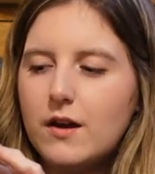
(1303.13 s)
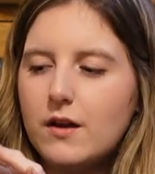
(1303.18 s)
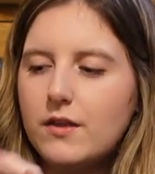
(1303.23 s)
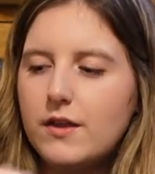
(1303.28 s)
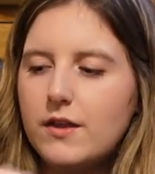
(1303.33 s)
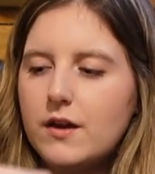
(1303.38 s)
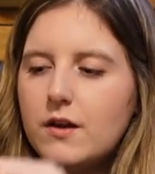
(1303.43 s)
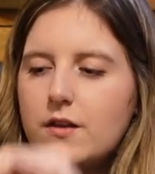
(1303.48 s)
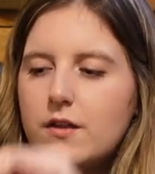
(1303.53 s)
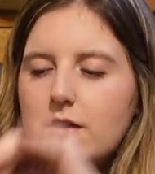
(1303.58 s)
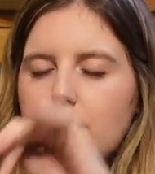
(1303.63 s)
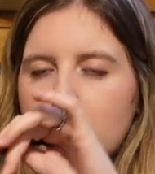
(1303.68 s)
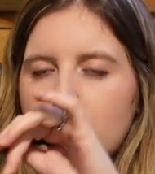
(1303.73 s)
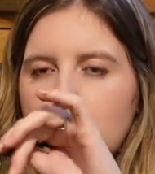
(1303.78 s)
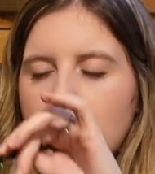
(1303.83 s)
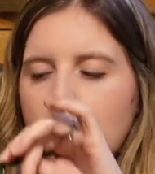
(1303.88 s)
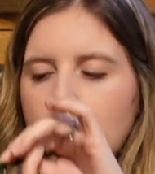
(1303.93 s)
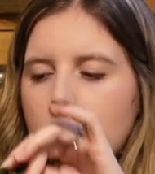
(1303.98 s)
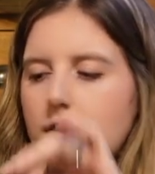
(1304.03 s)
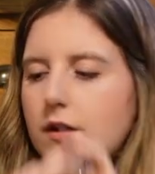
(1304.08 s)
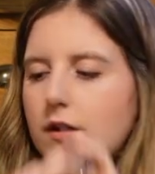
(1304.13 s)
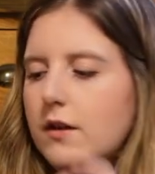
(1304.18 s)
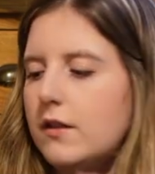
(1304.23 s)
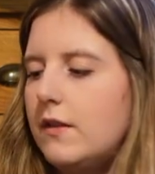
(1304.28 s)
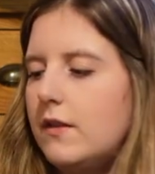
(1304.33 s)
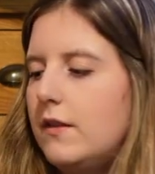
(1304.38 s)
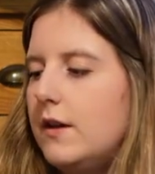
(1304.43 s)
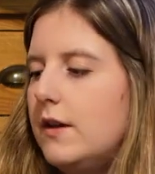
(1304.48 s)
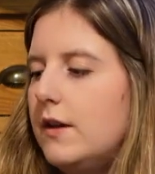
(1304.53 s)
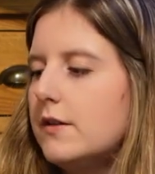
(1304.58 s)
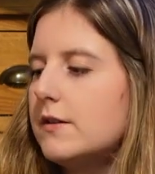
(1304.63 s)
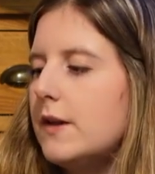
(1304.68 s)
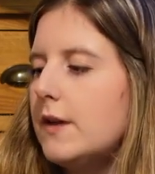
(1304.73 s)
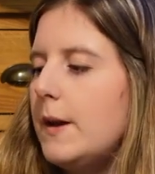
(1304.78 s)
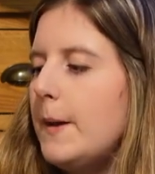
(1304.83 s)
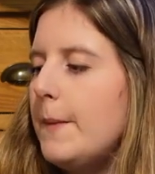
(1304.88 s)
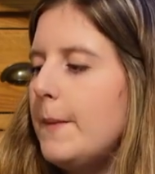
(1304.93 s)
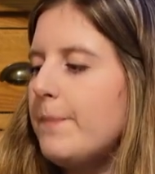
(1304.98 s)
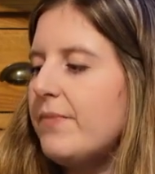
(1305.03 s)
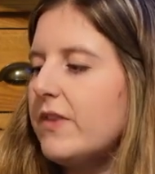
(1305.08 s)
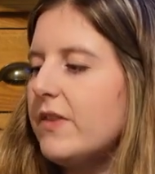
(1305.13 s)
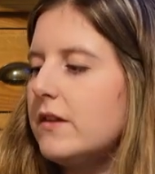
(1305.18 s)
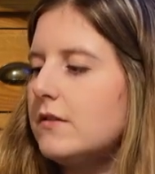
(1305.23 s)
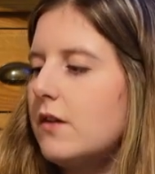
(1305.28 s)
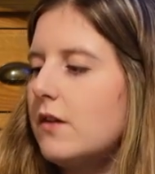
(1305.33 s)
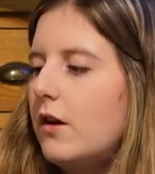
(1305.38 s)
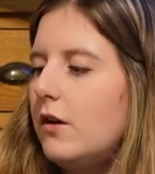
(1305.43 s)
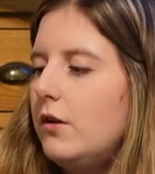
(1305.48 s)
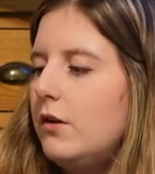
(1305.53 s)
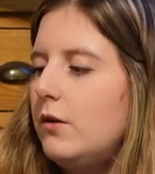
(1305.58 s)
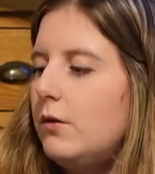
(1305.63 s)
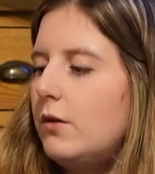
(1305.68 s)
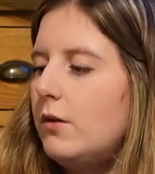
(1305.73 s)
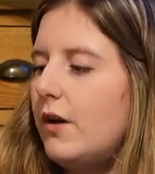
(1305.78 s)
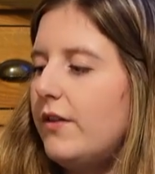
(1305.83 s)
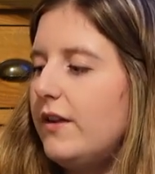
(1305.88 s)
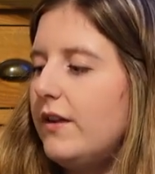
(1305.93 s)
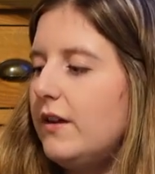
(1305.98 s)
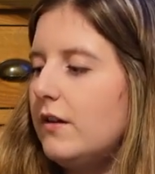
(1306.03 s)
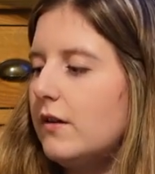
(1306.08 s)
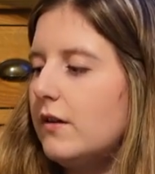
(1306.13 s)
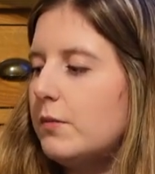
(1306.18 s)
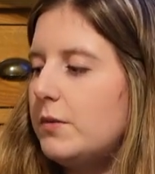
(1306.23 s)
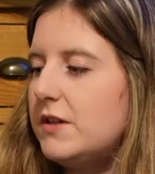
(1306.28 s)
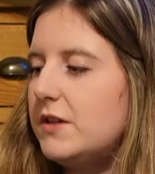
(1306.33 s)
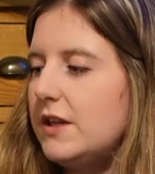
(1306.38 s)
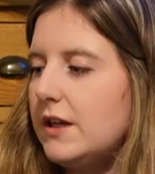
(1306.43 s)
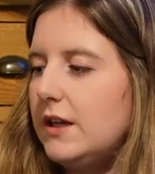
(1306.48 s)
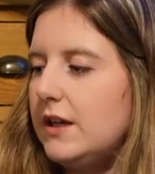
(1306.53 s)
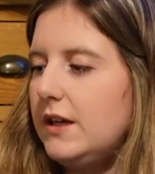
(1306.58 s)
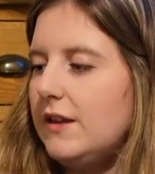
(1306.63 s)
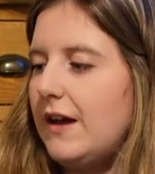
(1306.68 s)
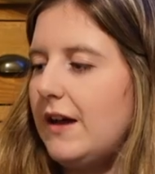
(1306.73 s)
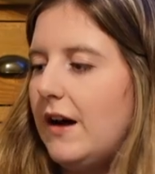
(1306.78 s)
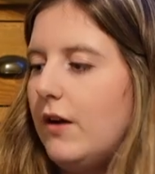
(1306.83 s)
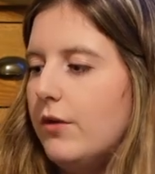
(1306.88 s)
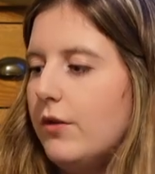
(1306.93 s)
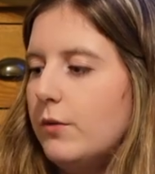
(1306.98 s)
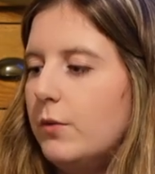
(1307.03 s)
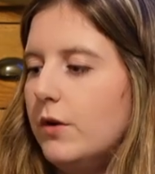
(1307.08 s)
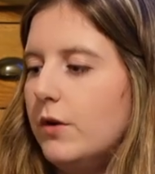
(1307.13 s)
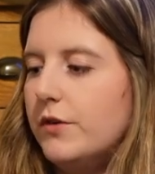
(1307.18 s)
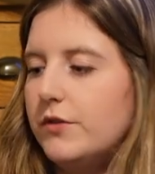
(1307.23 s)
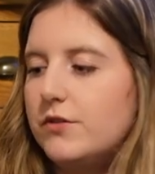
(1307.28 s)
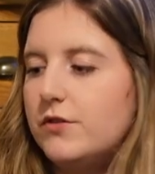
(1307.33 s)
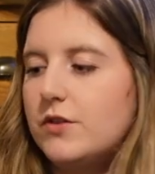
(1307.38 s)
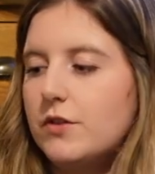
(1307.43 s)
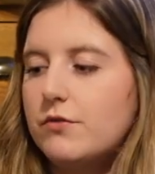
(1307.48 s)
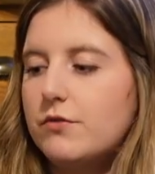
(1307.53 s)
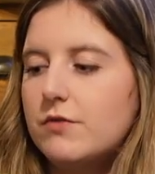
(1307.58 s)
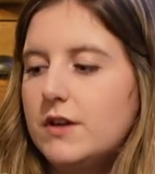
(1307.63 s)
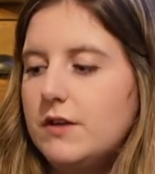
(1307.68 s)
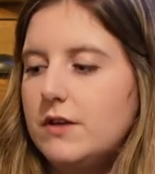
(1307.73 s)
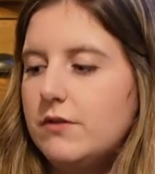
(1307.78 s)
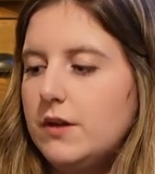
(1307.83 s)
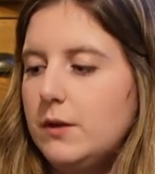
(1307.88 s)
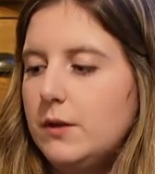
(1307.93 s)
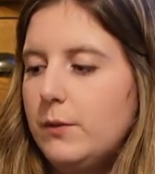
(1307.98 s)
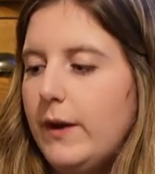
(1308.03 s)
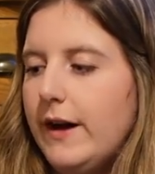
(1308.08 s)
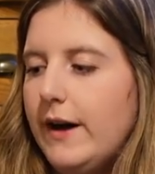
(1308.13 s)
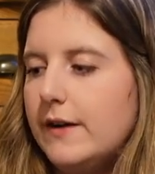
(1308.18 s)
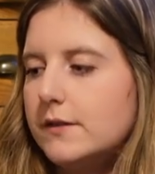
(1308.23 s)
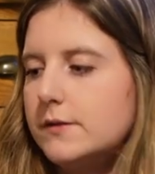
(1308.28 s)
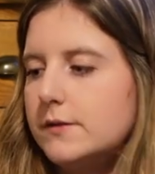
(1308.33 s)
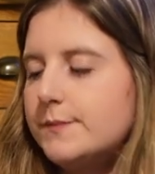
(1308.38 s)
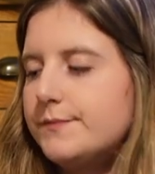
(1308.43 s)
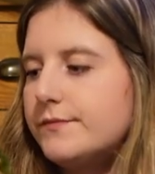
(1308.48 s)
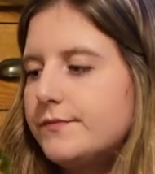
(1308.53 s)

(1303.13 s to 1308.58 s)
I think they do get thicker than this, so I think particularly that other one has done really well,